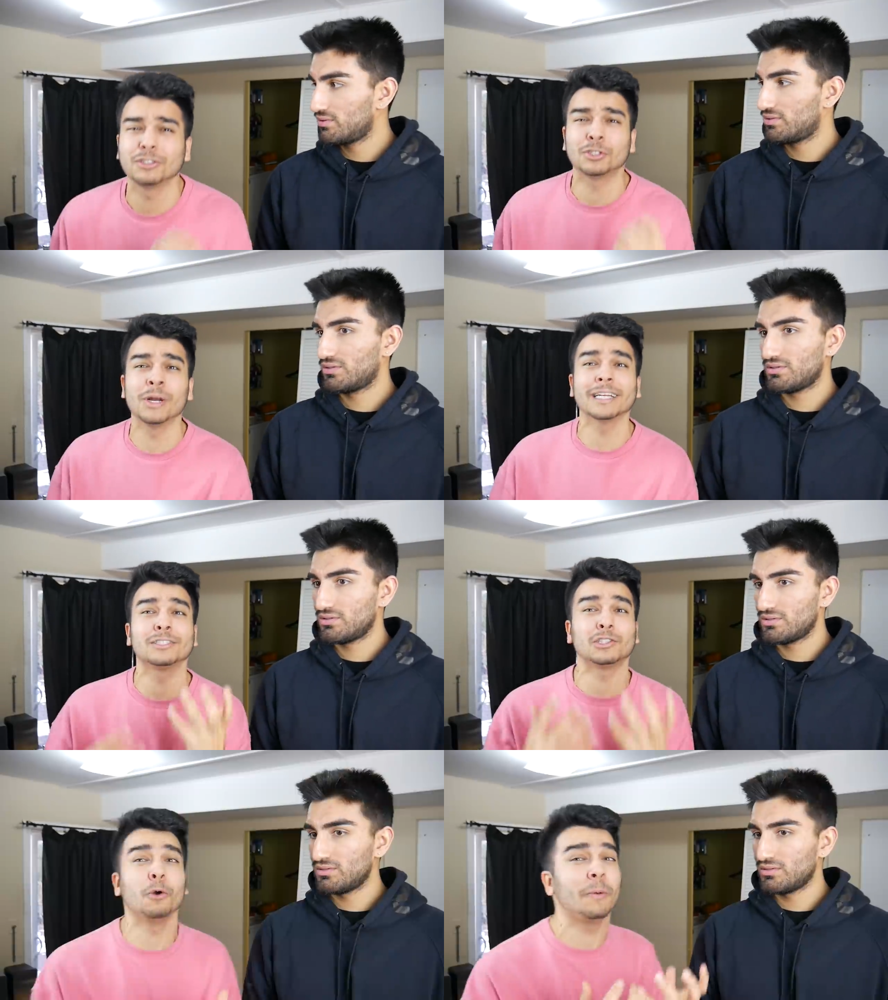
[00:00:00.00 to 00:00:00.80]
Speaker 1: to trick
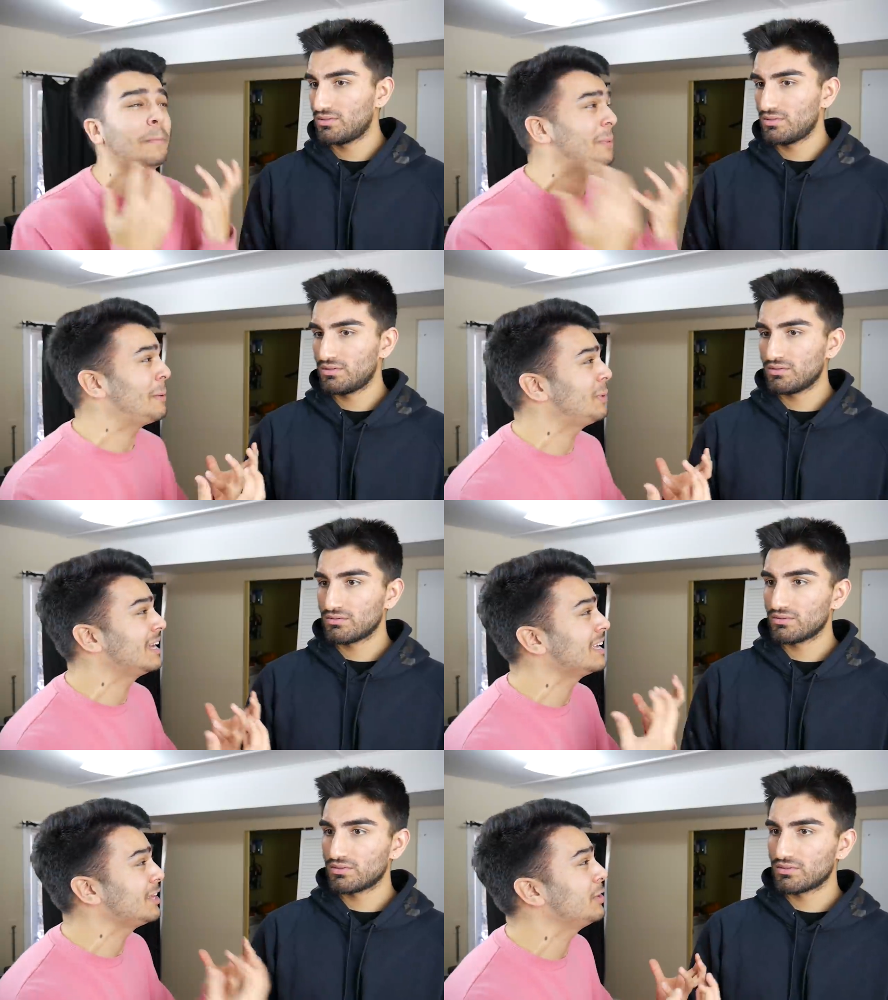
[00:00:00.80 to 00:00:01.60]
stupid people
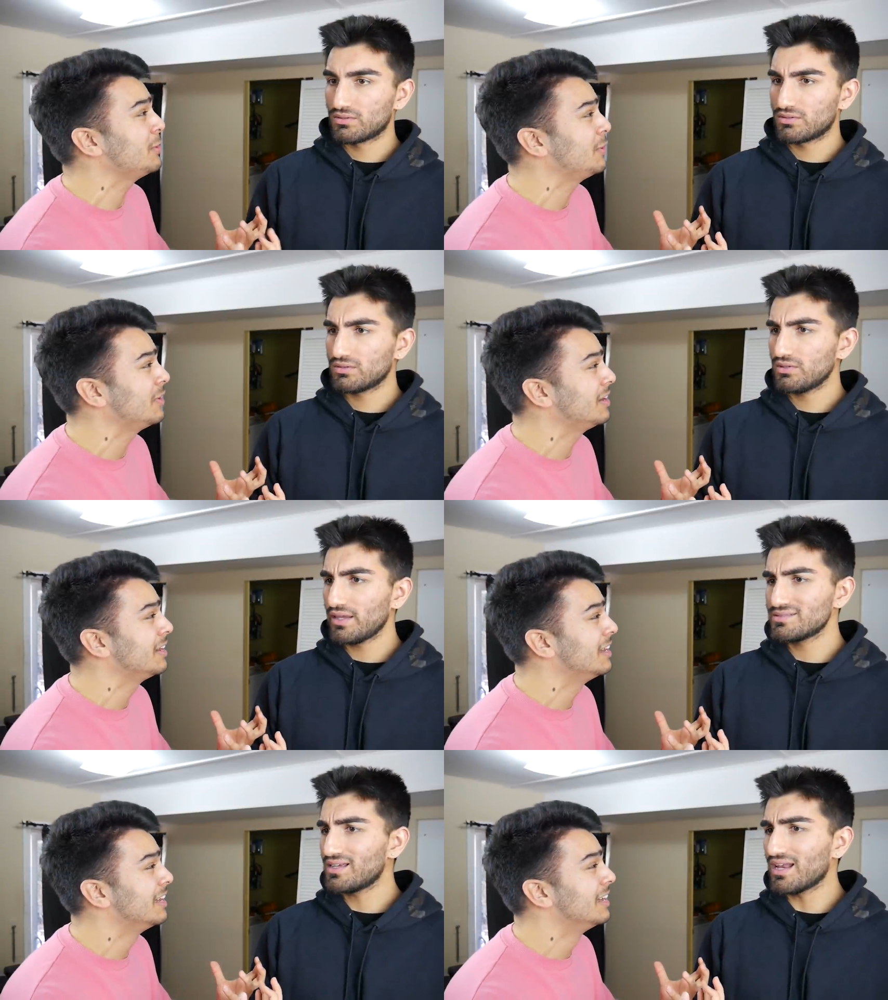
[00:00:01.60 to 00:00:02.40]
like you!
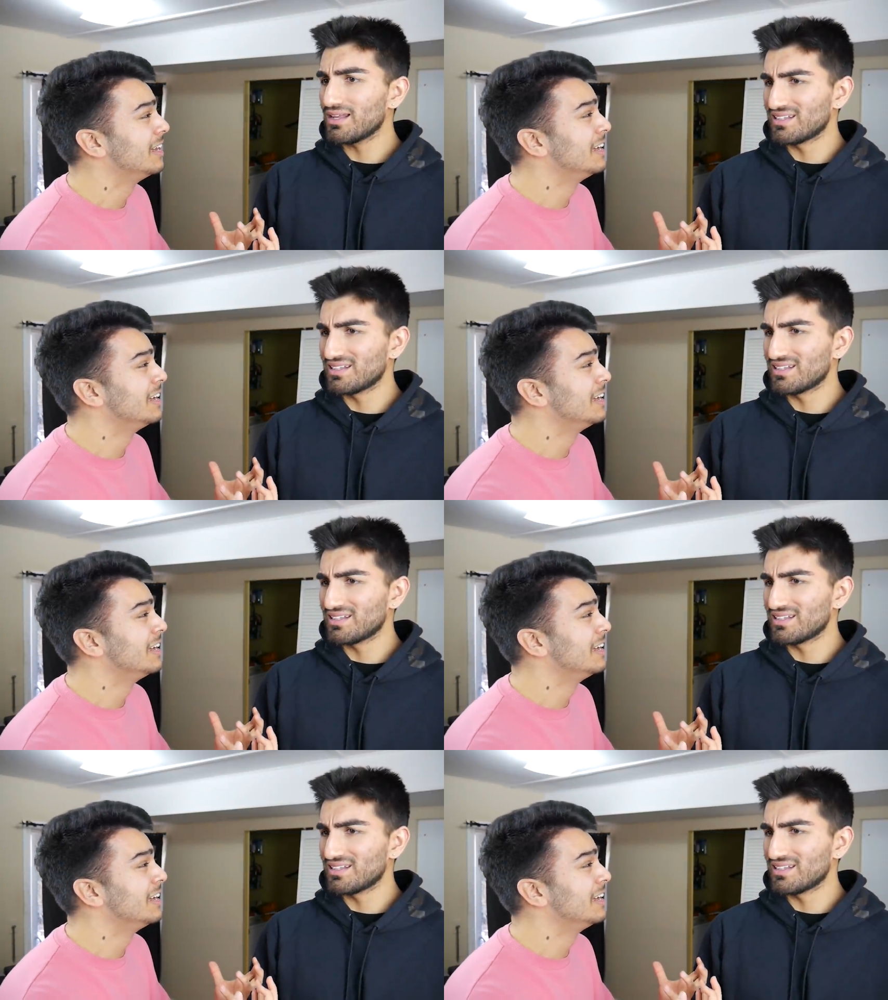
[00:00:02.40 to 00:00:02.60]
That's not a